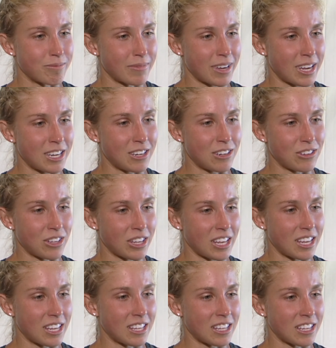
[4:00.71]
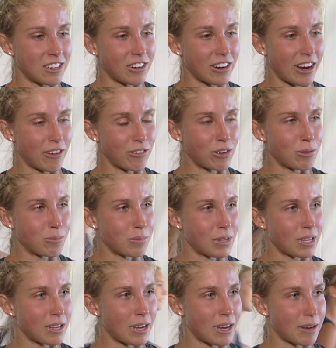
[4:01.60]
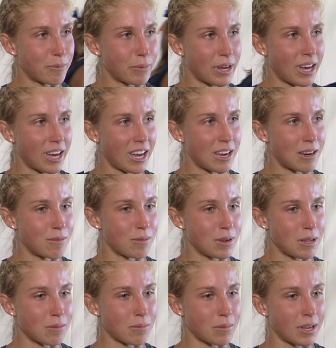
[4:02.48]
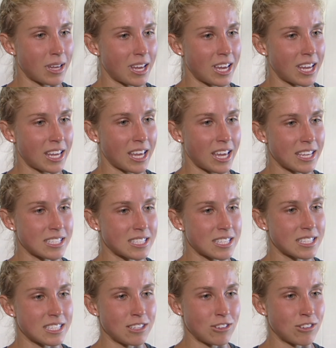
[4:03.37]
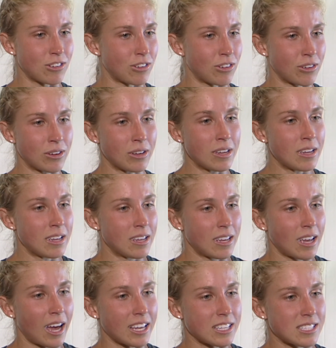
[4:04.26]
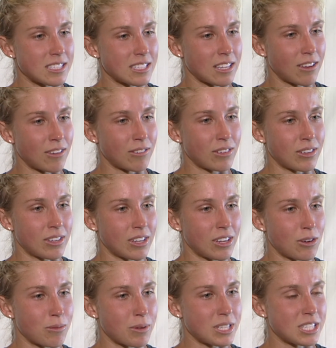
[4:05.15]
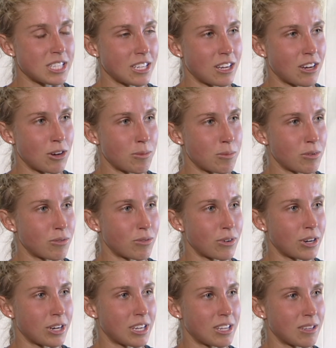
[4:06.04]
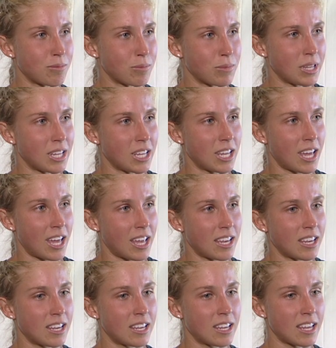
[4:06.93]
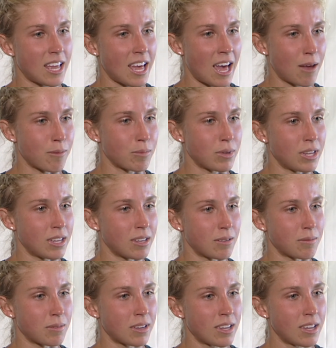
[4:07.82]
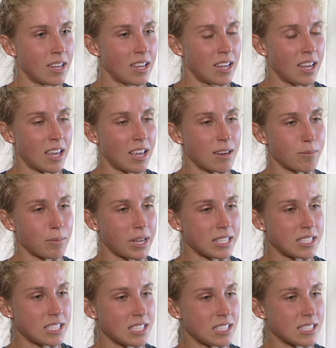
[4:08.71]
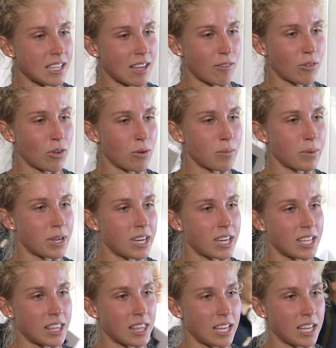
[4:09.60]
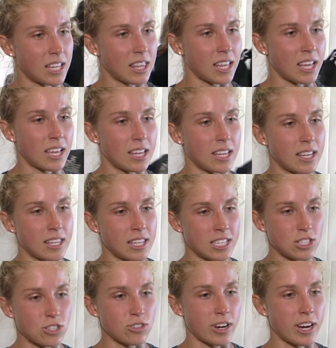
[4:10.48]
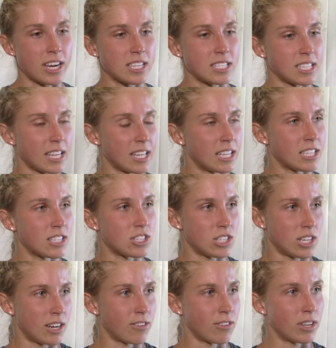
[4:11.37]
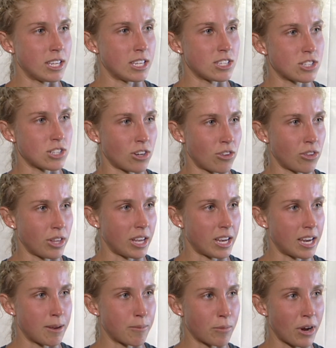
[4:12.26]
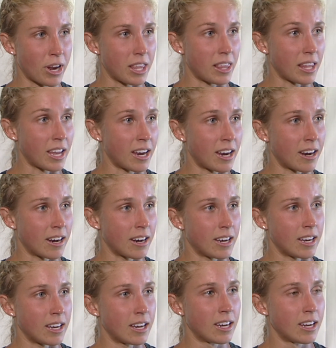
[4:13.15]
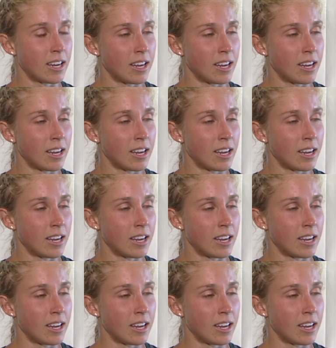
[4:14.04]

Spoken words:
I knew that the crowd would be behind me. But I guess, you know, I still have a little bit to go before I can be at Abby and Betsy's level. But I think that this race and this year really show that I'm right there,